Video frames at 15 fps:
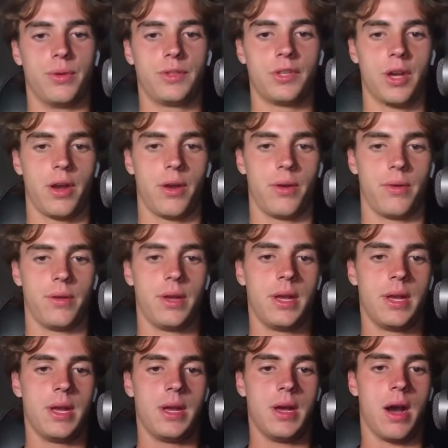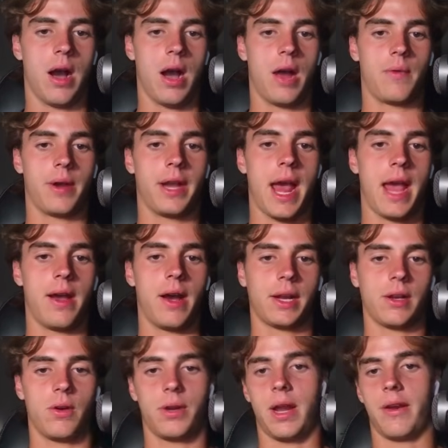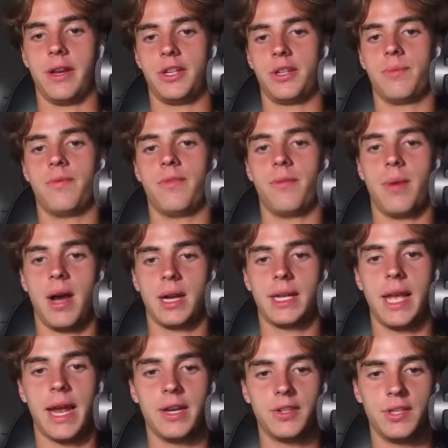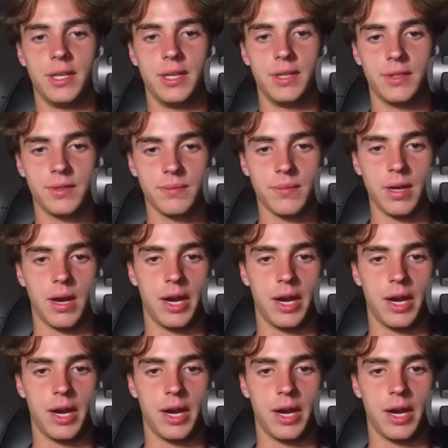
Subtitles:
So I run an AI cold outreach for marketing agencies.